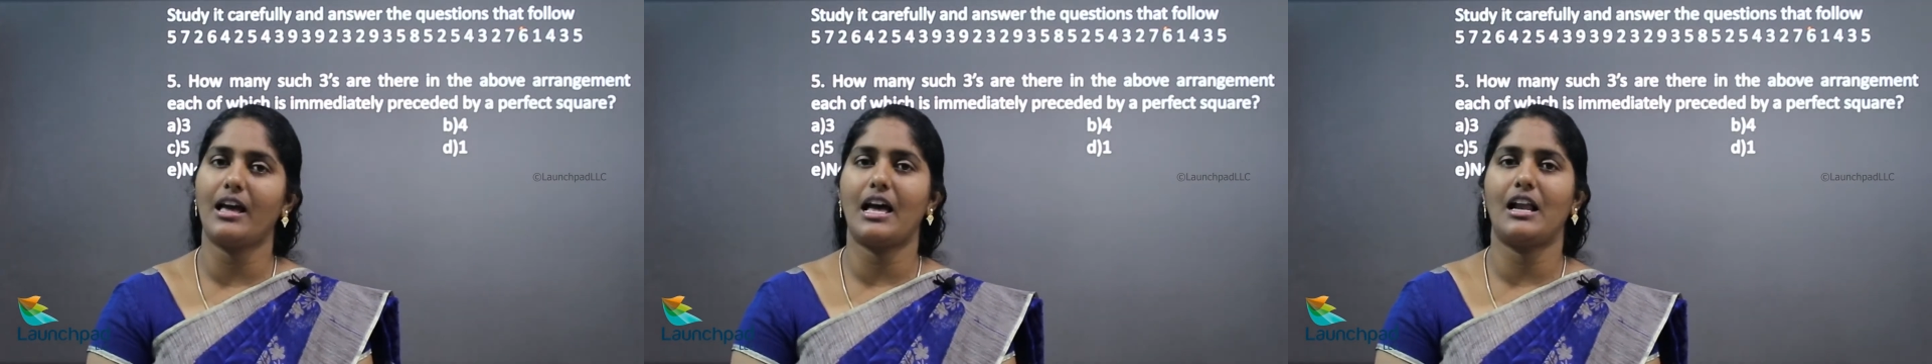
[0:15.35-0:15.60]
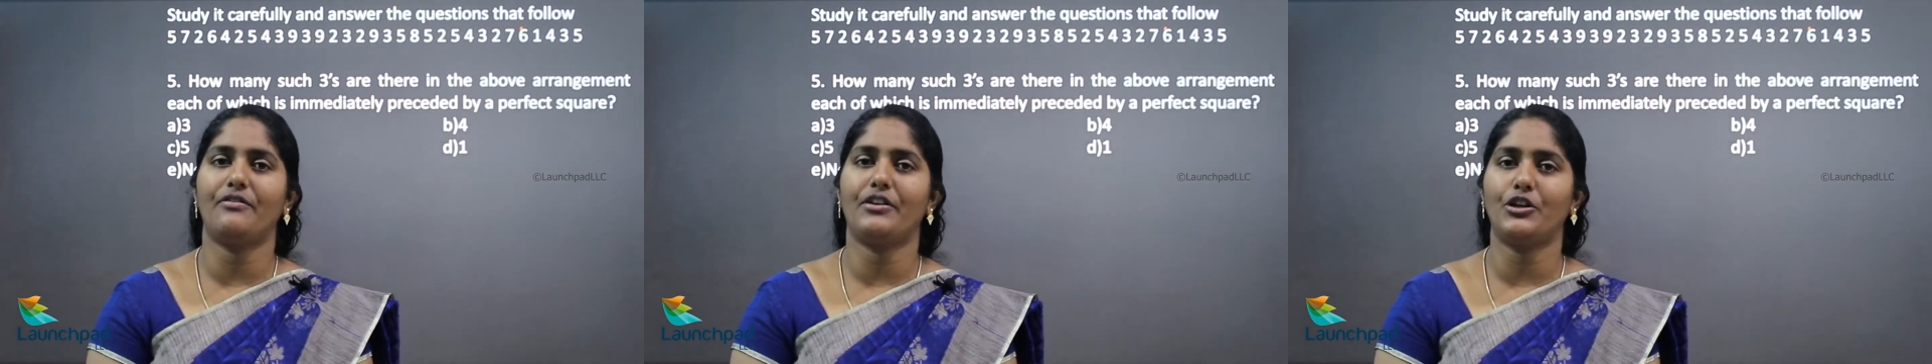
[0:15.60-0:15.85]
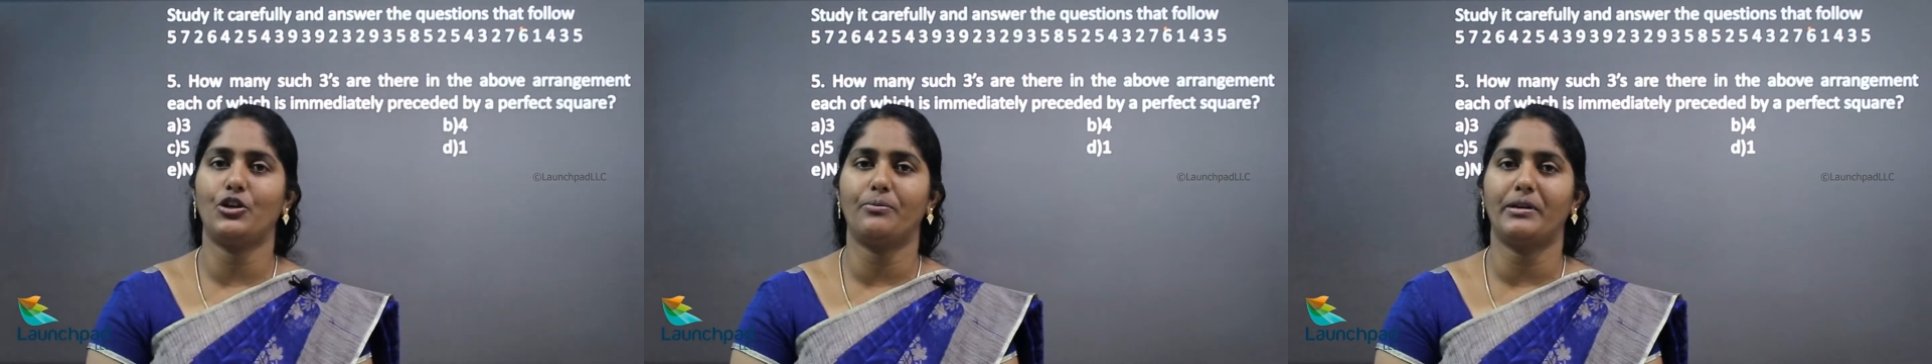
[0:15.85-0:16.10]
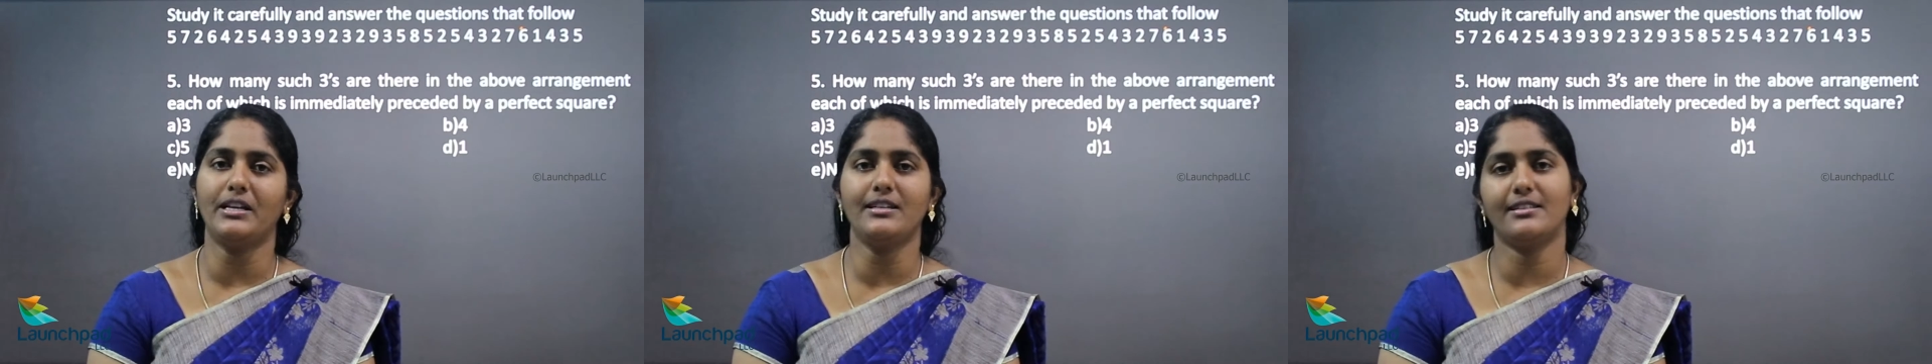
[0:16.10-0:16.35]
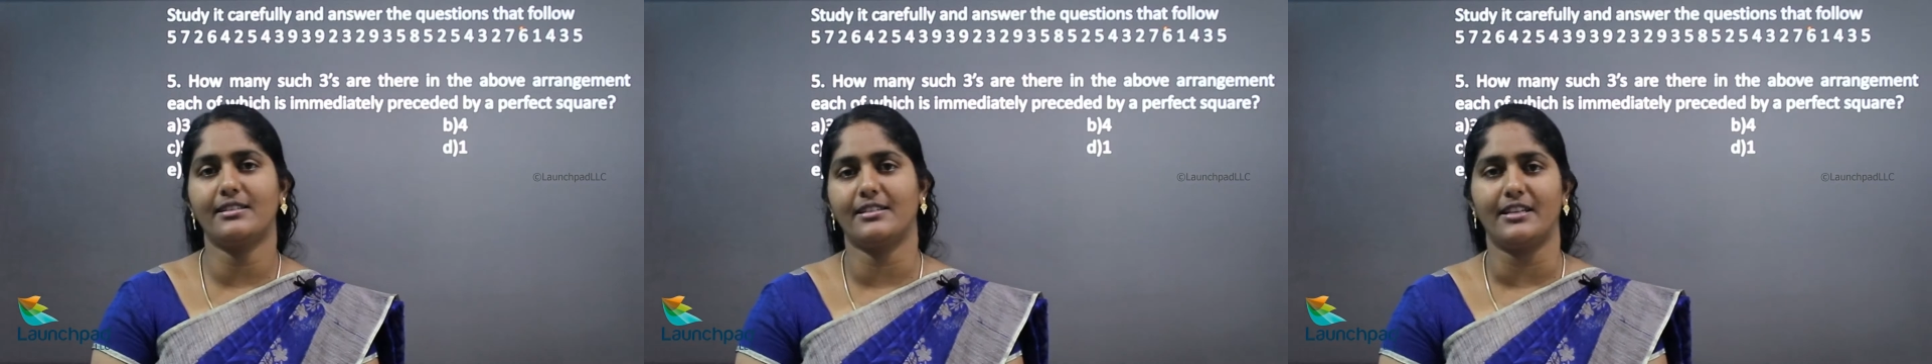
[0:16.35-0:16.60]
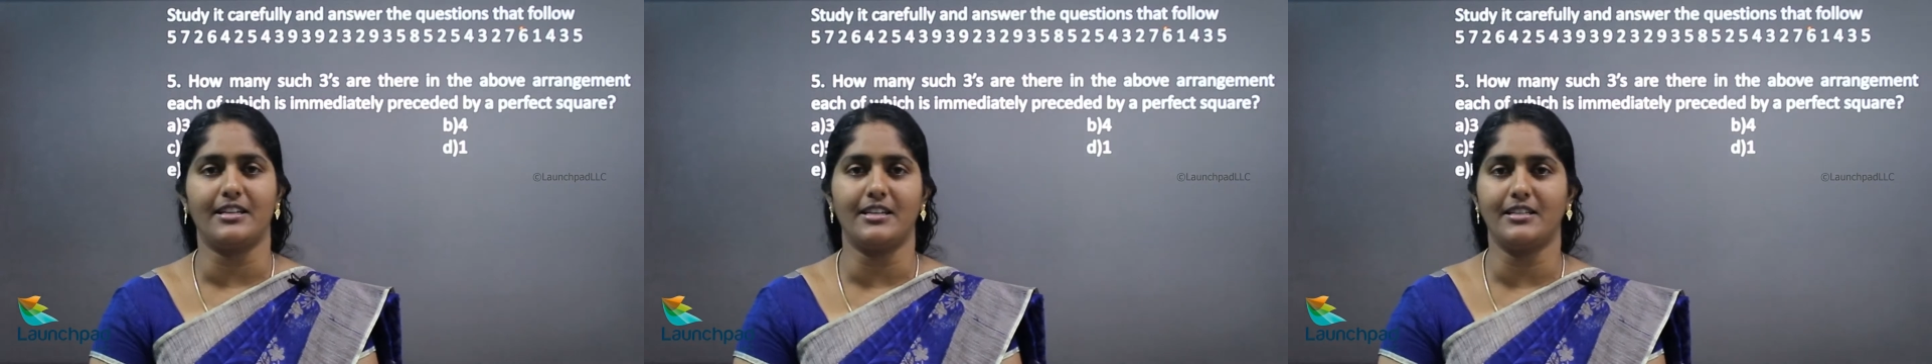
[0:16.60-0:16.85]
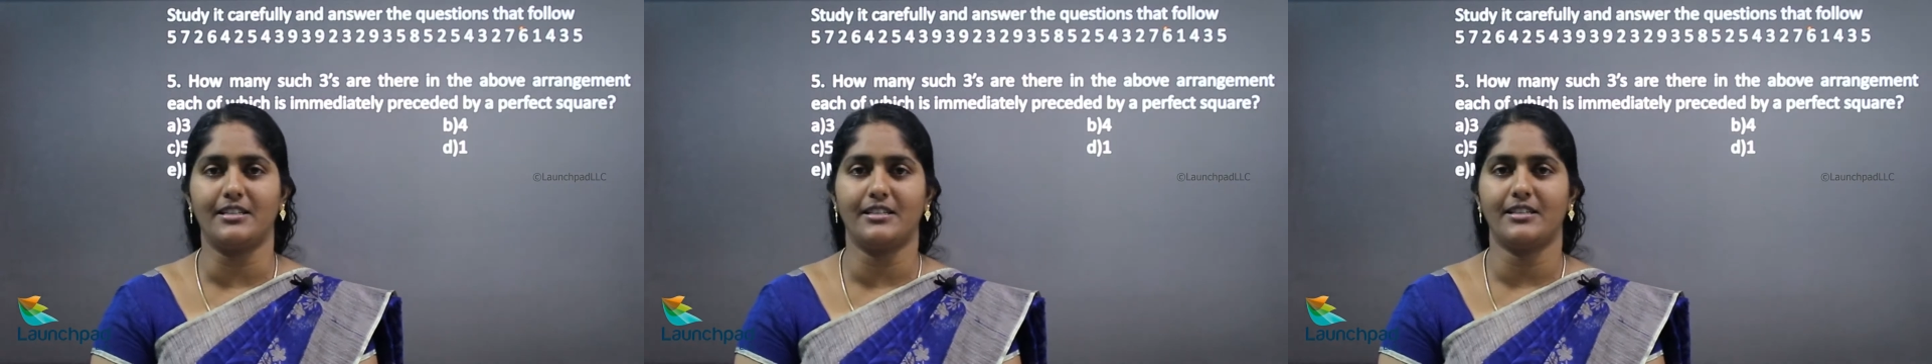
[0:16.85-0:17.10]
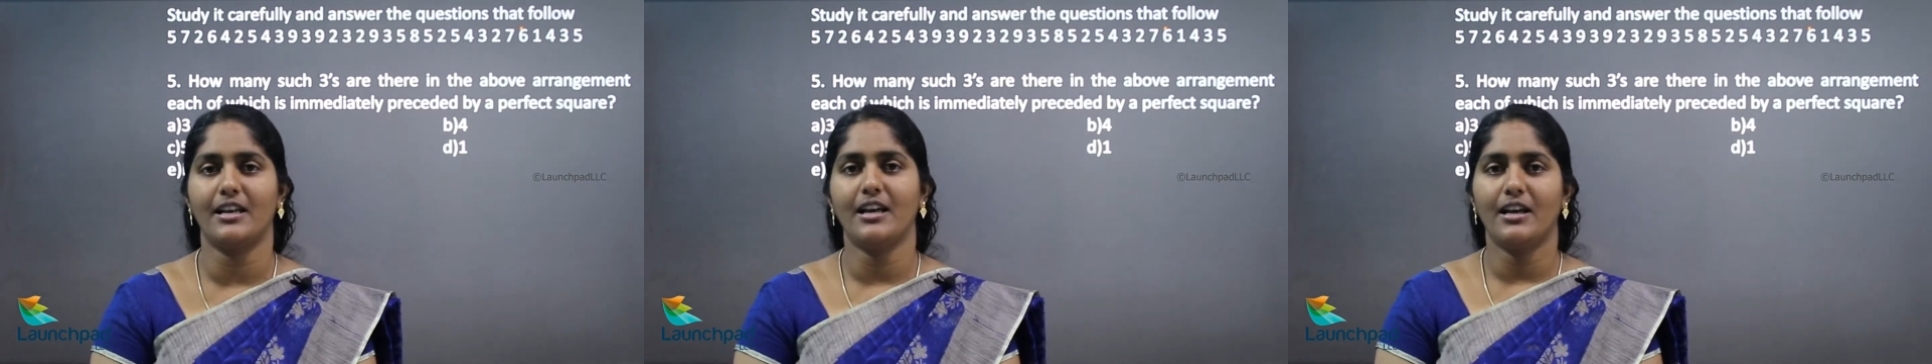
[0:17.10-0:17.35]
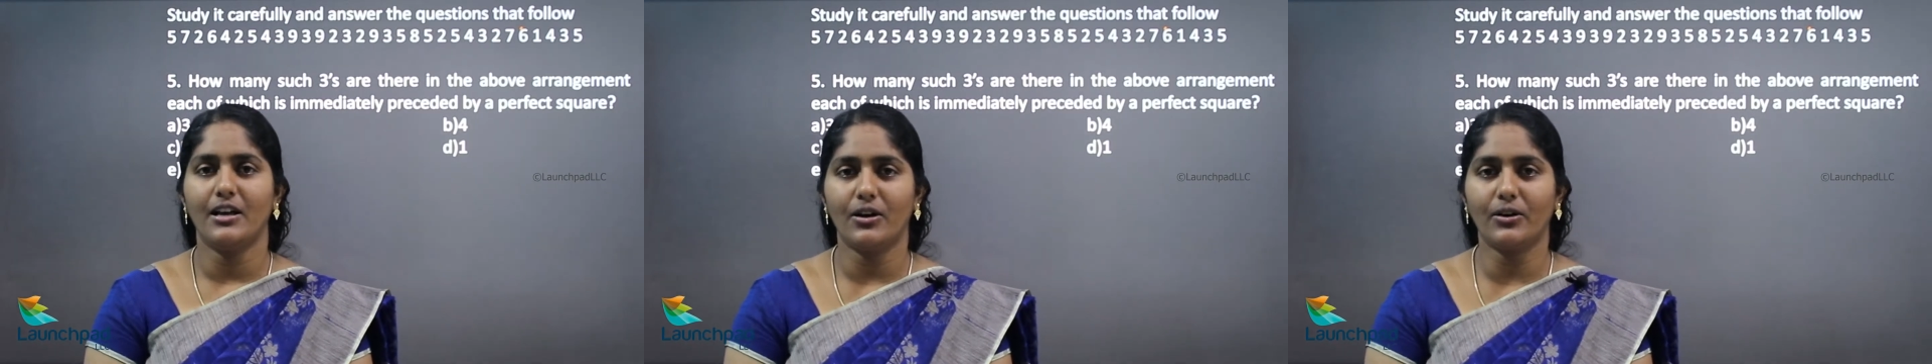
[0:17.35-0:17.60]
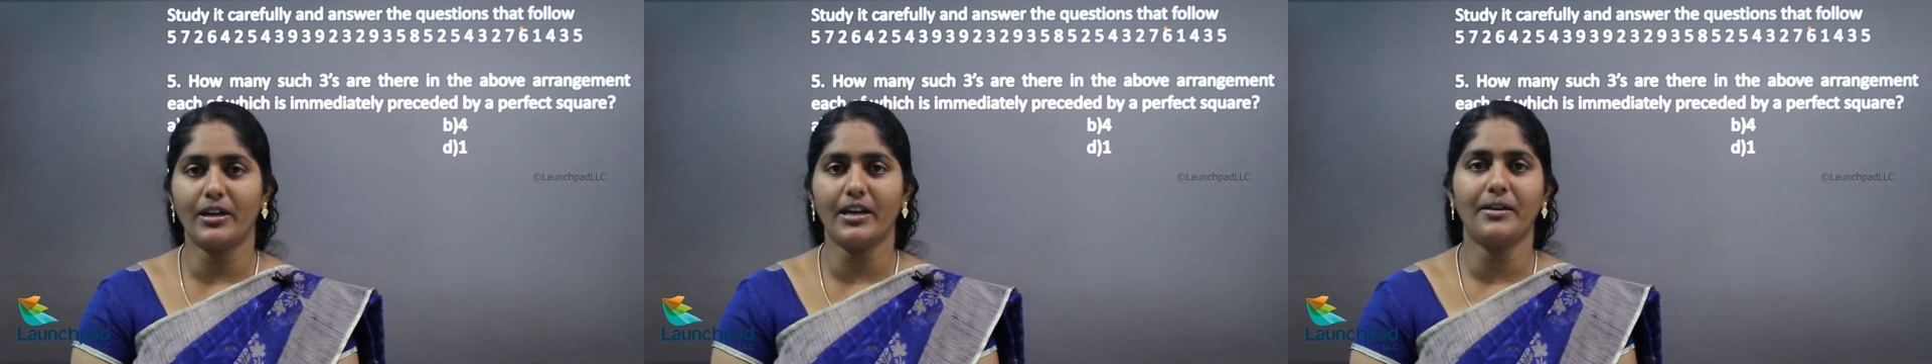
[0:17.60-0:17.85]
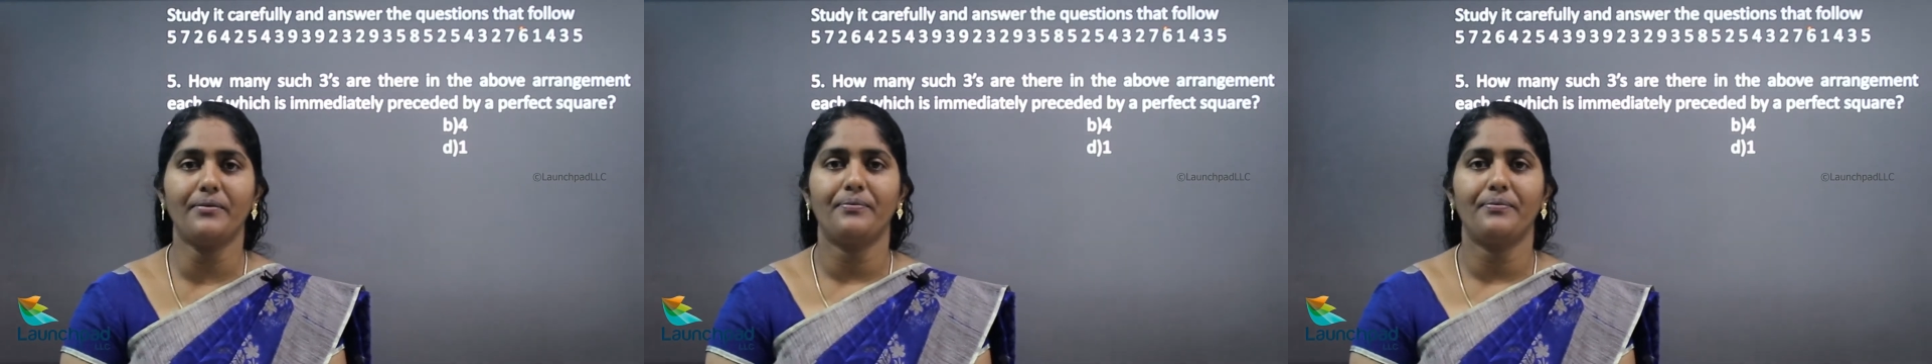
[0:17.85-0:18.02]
alphanumeric series. Okay?